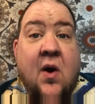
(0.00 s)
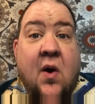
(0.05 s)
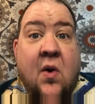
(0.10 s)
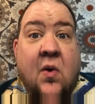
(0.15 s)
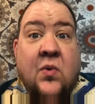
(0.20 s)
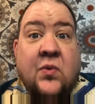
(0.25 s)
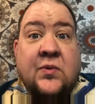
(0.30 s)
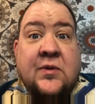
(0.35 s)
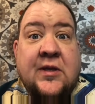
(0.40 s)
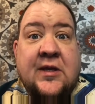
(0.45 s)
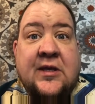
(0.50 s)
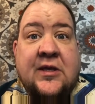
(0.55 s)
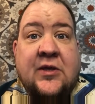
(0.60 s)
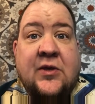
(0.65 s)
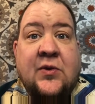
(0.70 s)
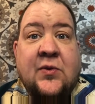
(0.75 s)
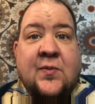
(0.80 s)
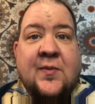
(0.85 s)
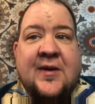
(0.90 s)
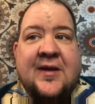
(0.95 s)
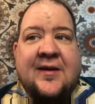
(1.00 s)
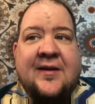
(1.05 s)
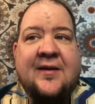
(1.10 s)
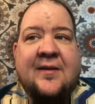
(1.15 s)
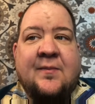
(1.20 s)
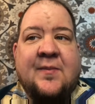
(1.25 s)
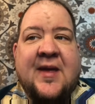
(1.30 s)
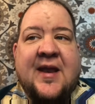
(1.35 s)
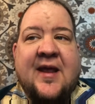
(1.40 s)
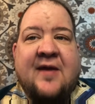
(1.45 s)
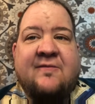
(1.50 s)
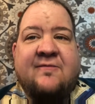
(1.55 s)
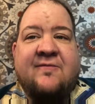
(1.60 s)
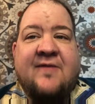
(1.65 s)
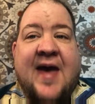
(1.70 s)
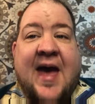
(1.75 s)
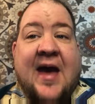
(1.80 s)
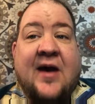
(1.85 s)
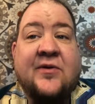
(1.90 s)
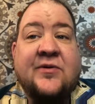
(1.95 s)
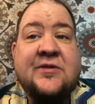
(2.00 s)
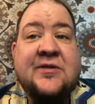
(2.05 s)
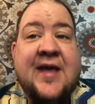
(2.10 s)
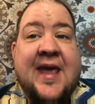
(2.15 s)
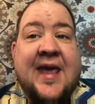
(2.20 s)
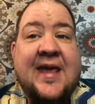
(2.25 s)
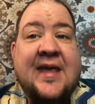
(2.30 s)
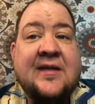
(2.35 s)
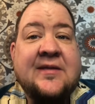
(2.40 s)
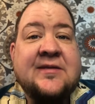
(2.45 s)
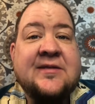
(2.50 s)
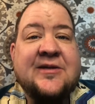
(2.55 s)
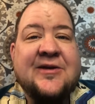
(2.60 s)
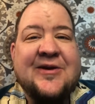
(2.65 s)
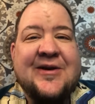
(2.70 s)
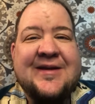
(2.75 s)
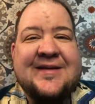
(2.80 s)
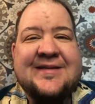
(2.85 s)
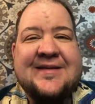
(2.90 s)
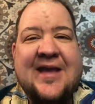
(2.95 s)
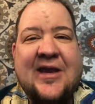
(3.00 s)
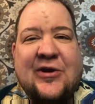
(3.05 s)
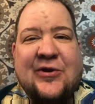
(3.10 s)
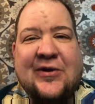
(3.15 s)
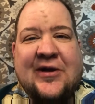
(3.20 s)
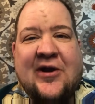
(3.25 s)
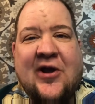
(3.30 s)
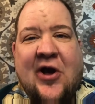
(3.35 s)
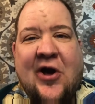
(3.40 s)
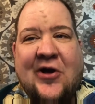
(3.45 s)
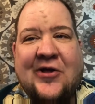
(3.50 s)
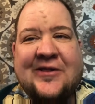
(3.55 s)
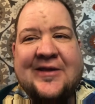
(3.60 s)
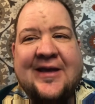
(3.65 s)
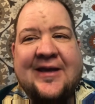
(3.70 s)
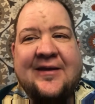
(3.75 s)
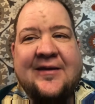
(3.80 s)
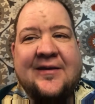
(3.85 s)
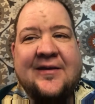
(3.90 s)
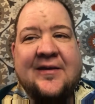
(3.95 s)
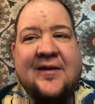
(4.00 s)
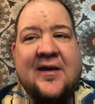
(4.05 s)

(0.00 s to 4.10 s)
only human but have vowed to answer a sacred calling